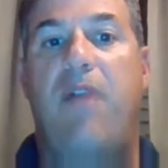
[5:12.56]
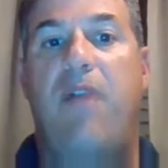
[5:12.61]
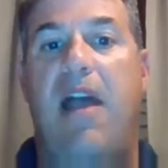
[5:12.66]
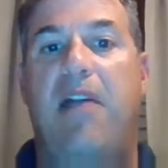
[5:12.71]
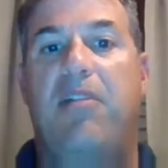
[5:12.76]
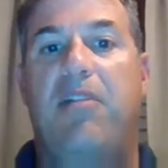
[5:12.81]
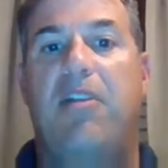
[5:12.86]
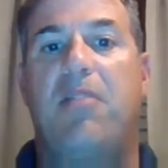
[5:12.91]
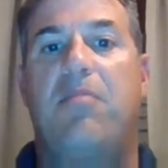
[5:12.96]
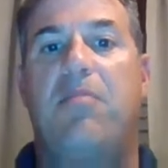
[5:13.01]

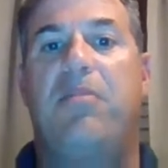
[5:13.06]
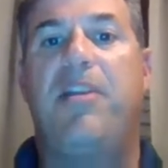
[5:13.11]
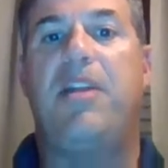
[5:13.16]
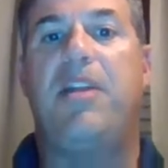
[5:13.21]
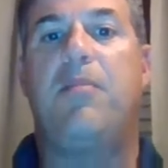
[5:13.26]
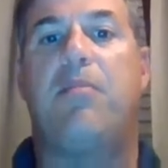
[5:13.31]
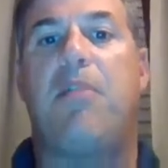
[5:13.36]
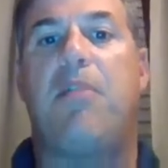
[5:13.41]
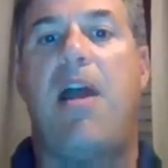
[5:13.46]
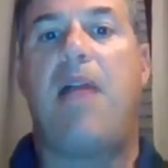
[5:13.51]
File the
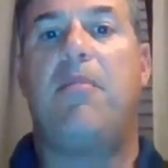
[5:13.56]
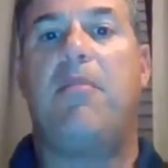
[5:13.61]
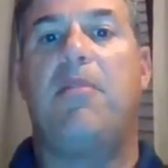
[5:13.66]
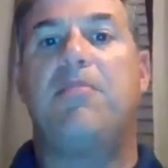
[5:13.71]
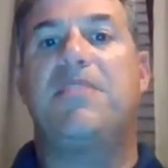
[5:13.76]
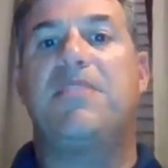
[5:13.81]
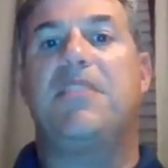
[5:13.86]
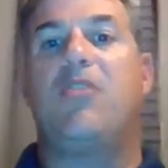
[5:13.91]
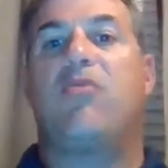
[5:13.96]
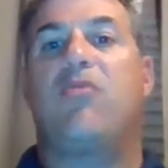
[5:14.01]
completed
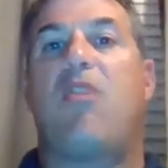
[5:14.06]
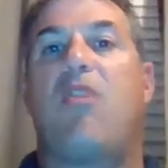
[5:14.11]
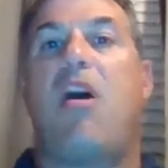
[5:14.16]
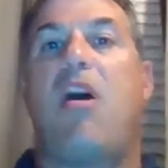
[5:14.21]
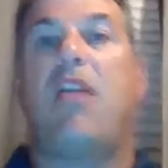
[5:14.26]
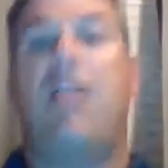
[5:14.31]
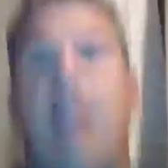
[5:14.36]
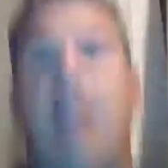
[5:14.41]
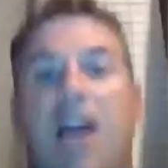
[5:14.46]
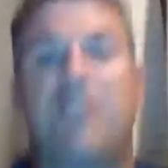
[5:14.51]
problems in
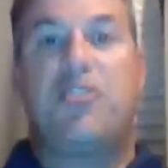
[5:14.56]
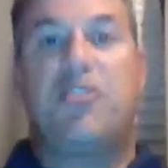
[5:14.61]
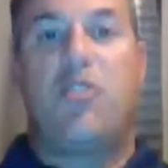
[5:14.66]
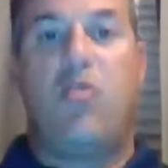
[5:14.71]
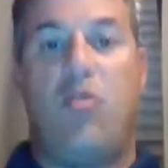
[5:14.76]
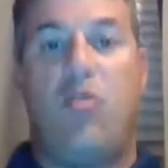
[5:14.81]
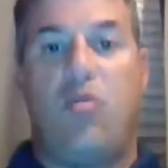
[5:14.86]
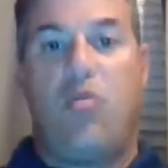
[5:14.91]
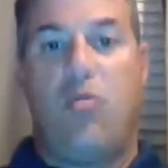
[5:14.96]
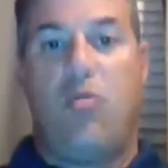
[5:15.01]

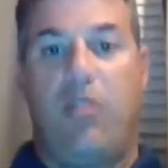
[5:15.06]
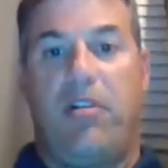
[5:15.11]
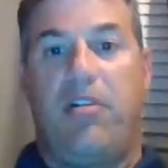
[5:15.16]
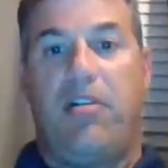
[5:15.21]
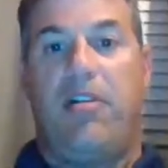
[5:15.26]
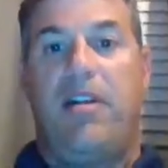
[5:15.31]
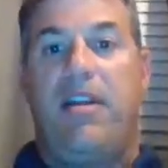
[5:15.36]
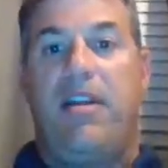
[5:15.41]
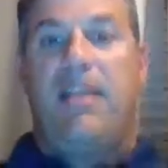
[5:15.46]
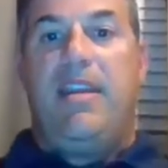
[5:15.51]
chronological
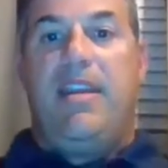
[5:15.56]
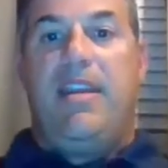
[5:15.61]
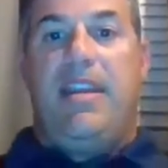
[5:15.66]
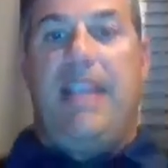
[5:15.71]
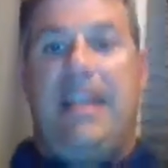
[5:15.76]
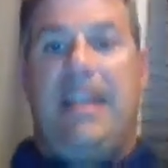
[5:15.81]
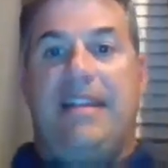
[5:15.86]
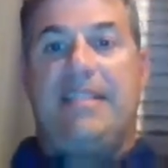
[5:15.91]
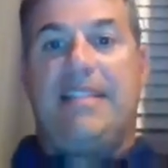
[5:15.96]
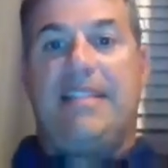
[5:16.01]
order
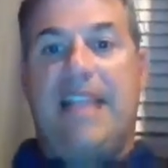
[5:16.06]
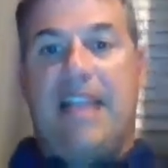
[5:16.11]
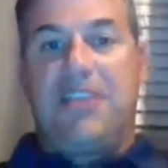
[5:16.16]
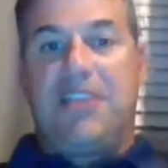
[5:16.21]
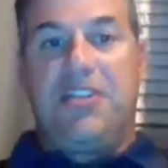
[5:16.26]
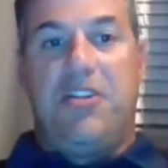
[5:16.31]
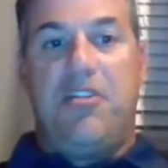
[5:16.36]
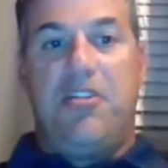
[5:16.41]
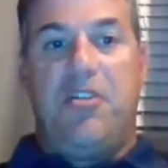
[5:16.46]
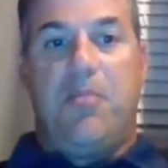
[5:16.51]
in a
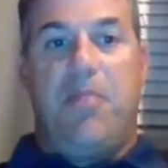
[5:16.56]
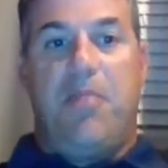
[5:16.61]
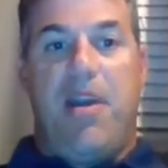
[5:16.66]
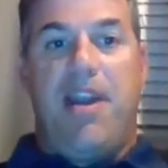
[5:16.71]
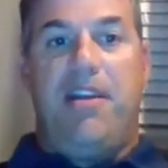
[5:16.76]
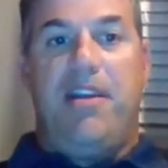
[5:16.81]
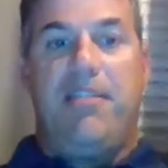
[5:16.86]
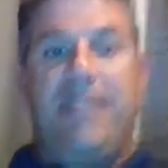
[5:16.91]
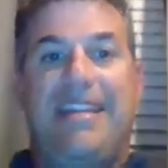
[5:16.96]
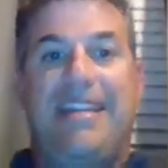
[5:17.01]
section in your
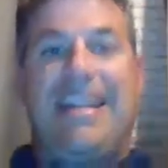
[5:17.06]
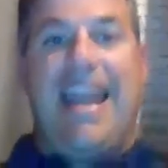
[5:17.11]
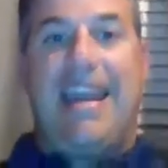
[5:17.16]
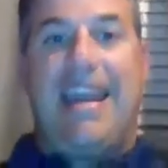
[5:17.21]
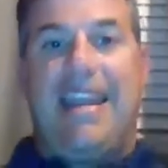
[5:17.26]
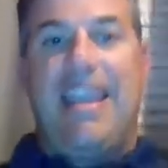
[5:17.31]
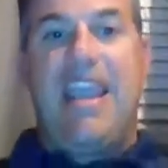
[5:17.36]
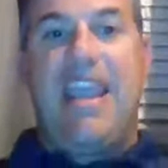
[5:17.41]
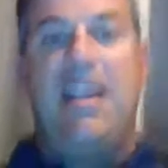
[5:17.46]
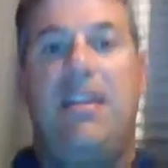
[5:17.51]
binder
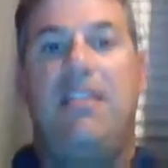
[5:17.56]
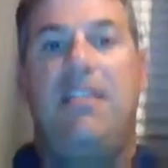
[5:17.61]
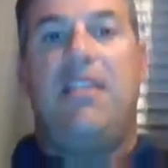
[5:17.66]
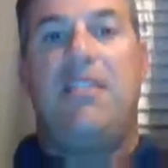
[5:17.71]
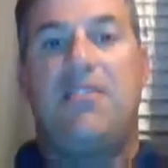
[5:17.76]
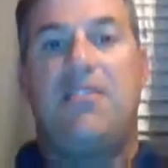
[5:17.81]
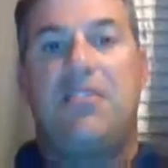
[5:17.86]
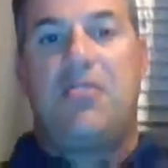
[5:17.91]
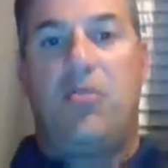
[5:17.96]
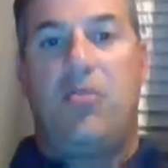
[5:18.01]
dedicated
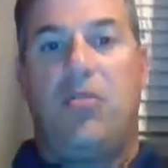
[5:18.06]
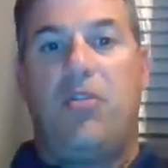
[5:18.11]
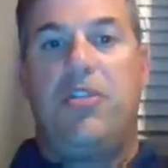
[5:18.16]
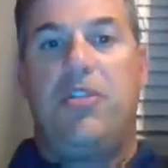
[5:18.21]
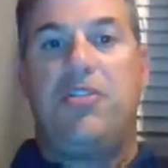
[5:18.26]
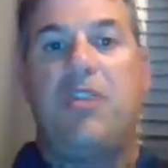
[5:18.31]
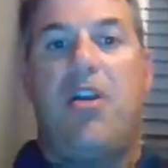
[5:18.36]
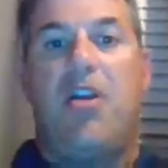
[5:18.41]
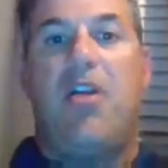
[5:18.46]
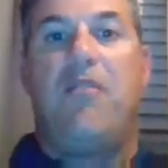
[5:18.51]
to the
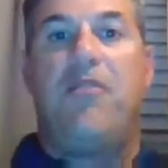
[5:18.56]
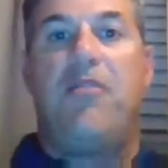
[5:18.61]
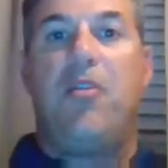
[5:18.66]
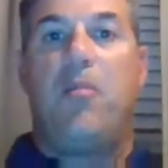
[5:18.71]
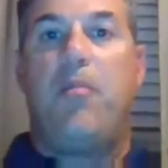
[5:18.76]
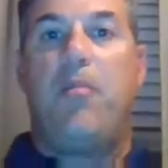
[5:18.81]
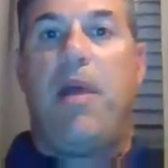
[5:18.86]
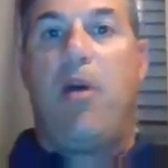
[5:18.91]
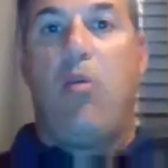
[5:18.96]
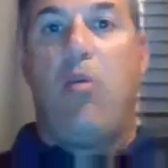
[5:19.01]
storage of
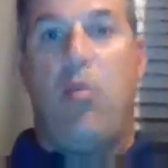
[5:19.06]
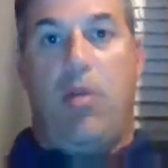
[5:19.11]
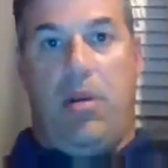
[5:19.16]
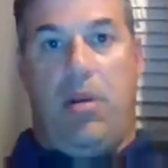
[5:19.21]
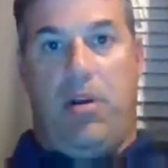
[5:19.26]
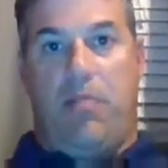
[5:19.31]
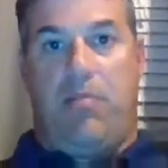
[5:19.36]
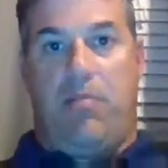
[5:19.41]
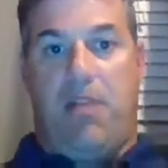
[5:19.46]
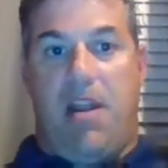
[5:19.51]
your bell
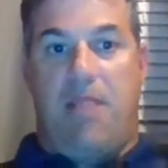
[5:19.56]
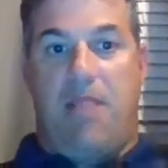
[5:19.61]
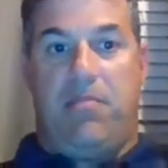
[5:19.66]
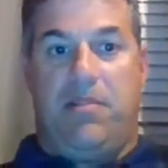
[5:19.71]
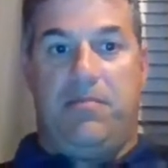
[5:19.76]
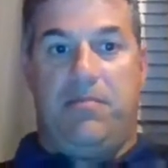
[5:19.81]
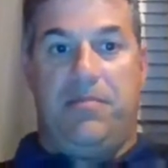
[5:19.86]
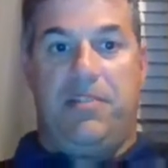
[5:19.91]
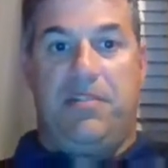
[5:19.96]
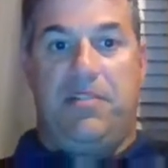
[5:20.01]
work
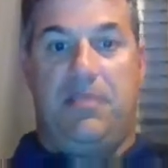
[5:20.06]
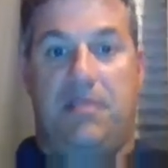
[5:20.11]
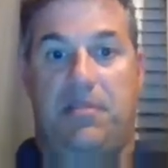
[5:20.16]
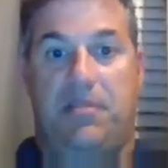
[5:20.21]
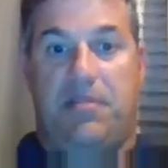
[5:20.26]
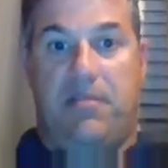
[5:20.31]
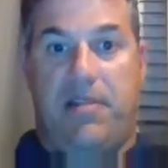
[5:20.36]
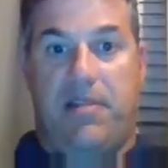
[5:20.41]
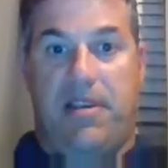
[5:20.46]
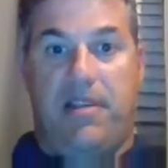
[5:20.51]
problems.
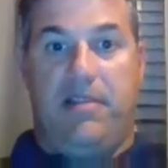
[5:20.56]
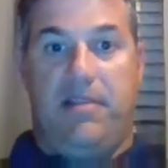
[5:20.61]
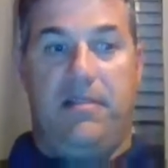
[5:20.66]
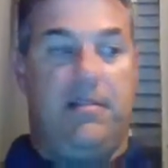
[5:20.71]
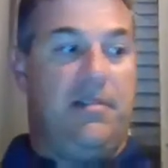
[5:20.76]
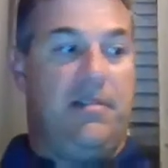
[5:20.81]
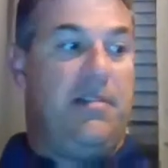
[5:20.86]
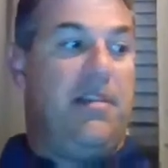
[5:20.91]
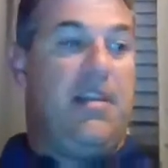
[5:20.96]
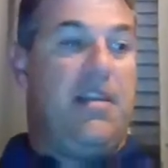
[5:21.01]
Okay,
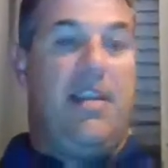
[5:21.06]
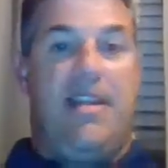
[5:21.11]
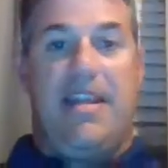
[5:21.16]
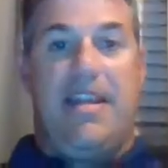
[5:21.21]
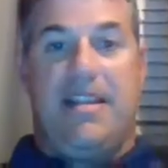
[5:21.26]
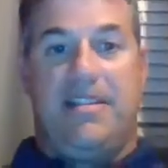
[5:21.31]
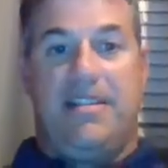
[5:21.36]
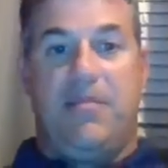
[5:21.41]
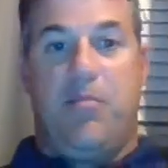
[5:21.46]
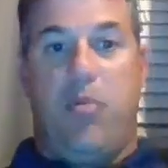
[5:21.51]

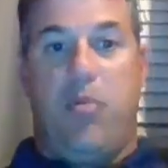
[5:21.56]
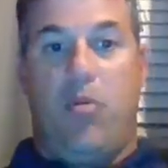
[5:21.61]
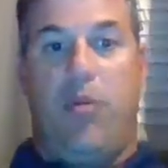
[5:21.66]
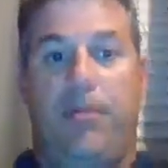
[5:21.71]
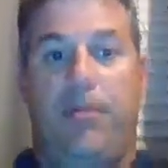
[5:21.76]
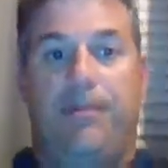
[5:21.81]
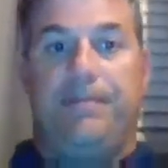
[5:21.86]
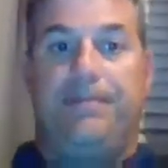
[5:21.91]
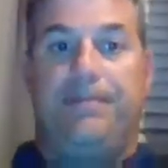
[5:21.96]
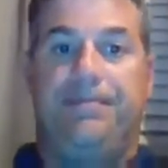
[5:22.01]
that's
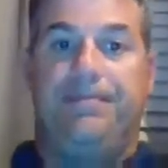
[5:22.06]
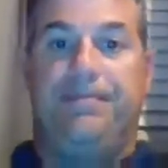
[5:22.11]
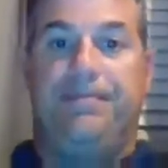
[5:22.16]
important.